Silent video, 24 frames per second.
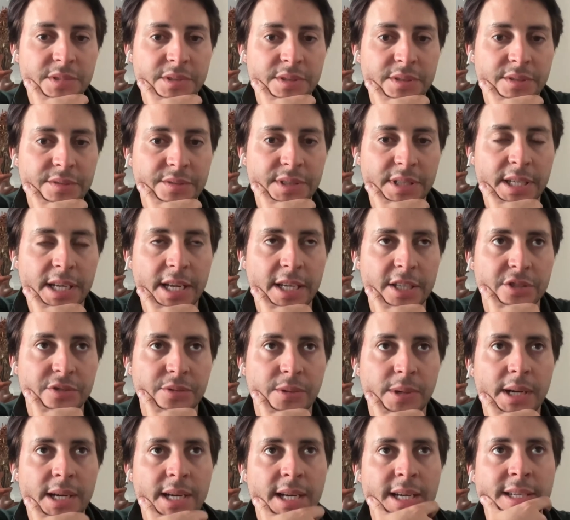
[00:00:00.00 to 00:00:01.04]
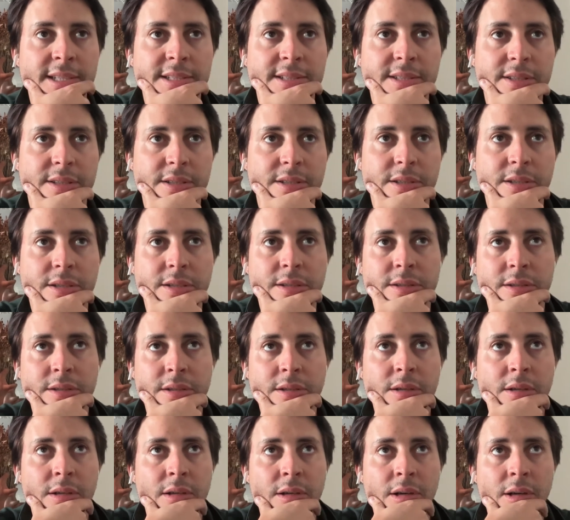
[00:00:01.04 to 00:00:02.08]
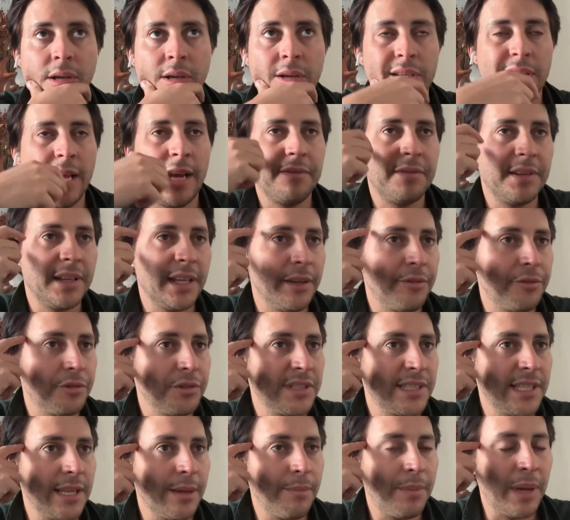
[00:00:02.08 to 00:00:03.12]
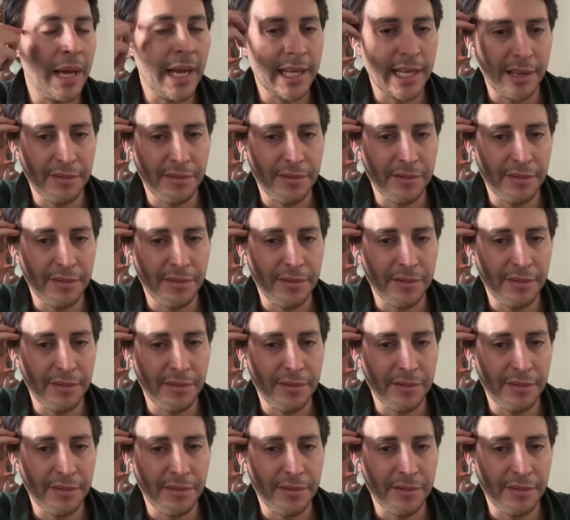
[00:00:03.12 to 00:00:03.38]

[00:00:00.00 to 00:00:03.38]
There's a very large one. I think if you step back,